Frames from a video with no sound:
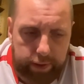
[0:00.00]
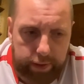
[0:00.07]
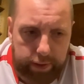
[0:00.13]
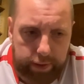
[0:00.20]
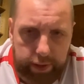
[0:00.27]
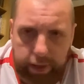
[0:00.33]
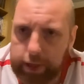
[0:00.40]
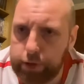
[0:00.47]

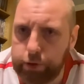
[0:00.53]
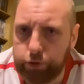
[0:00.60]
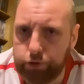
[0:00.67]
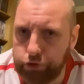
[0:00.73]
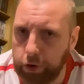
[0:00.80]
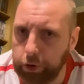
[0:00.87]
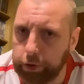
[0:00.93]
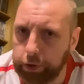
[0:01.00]
He's a
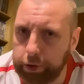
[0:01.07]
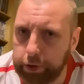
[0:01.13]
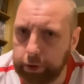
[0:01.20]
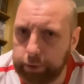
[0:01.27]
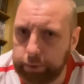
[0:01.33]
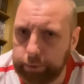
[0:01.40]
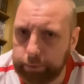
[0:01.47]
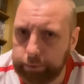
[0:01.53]
drunk,
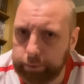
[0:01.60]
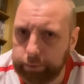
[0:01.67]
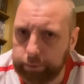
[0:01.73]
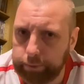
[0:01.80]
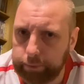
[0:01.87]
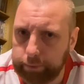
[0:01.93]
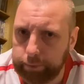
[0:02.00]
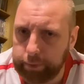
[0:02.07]

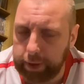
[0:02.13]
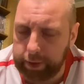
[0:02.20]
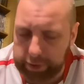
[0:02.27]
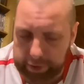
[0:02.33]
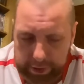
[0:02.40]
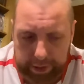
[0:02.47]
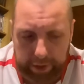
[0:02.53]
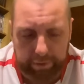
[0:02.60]
and there's a
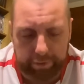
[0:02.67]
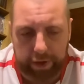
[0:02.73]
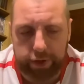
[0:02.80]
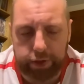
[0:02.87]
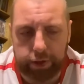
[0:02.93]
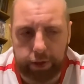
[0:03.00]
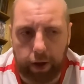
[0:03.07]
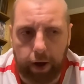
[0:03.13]

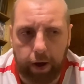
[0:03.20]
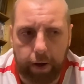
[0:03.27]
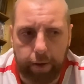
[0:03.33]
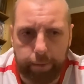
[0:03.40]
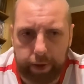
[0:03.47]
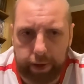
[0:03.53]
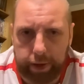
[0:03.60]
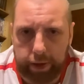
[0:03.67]
Salvation
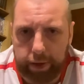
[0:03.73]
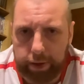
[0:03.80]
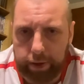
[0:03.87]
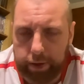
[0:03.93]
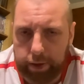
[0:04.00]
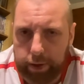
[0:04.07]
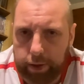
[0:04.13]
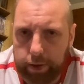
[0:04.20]
Army
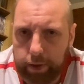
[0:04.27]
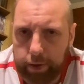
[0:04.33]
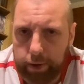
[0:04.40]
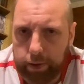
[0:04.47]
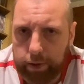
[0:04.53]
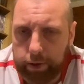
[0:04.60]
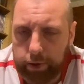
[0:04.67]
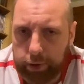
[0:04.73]

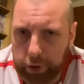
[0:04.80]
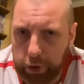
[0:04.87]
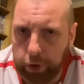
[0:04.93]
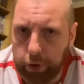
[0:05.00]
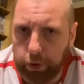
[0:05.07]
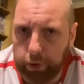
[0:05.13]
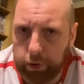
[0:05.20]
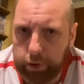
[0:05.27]

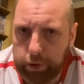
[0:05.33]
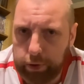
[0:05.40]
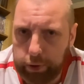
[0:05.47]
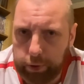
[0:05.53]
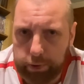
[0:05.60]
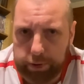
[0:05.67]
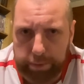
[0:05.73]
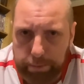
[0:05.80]
girl
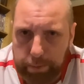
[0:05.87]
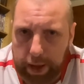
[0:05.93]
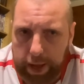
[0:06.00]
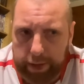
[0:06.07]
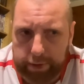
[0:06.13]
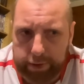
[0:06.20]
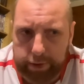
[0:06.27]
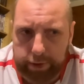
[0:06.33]
who's in
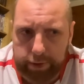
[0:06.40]
bed.